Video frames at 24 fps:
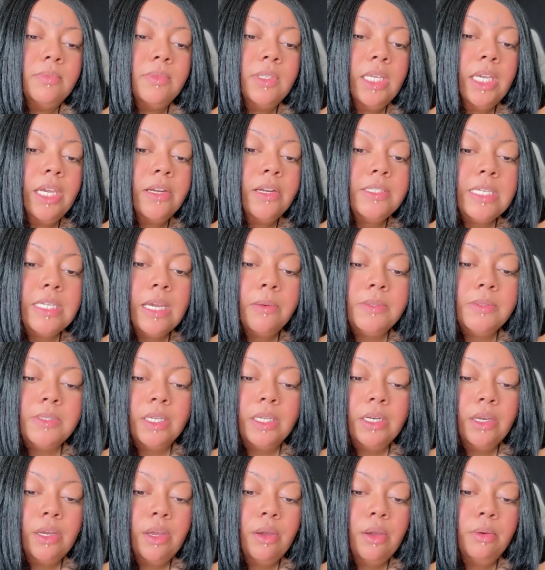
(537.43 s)
Here's how it's
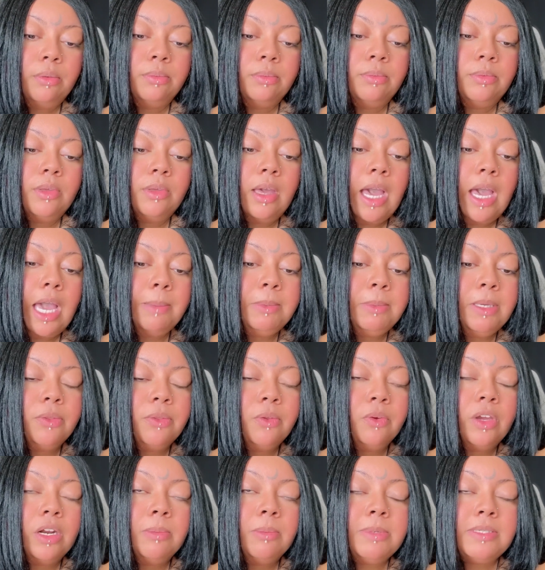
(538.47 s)
going to go. I'm
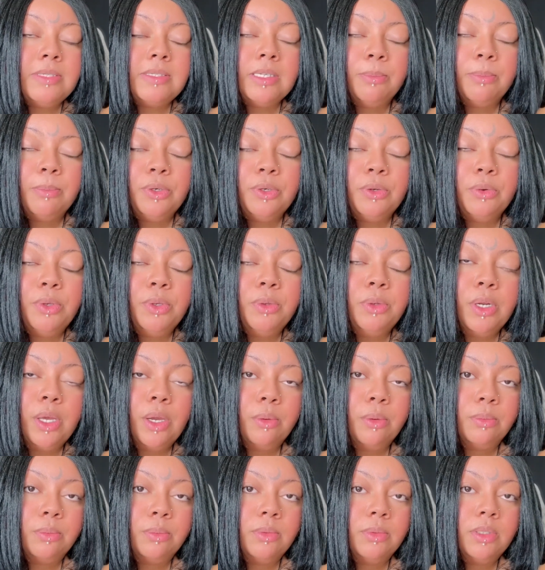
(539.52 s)
either going to be someone who you
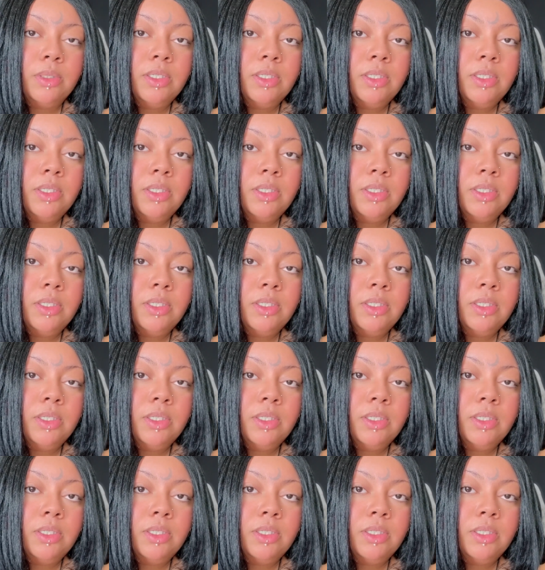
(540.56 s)
know,